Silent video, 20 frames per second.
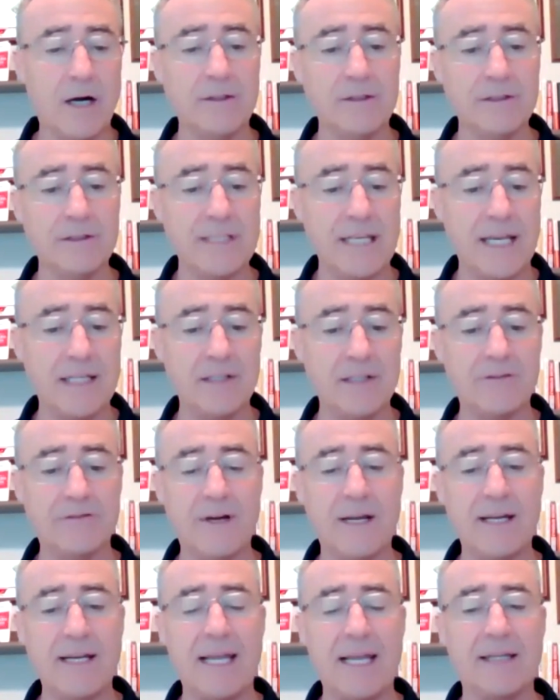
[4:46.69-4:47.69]
understand the
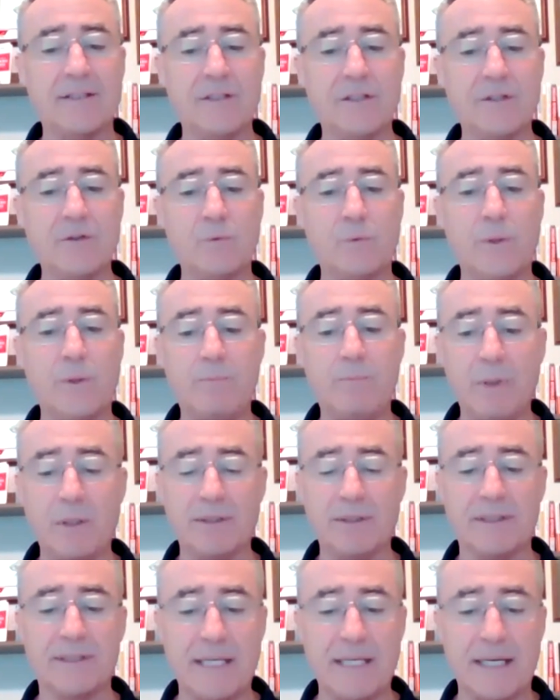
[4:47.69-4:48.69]
finances. We
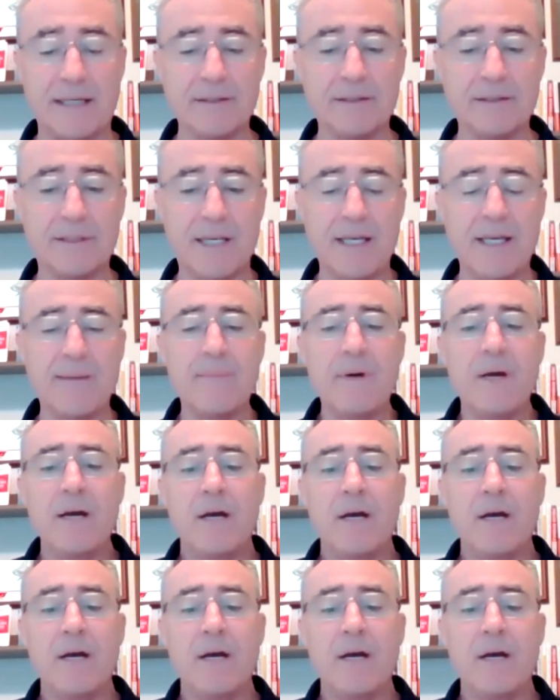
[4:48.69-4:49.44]
built a sales team.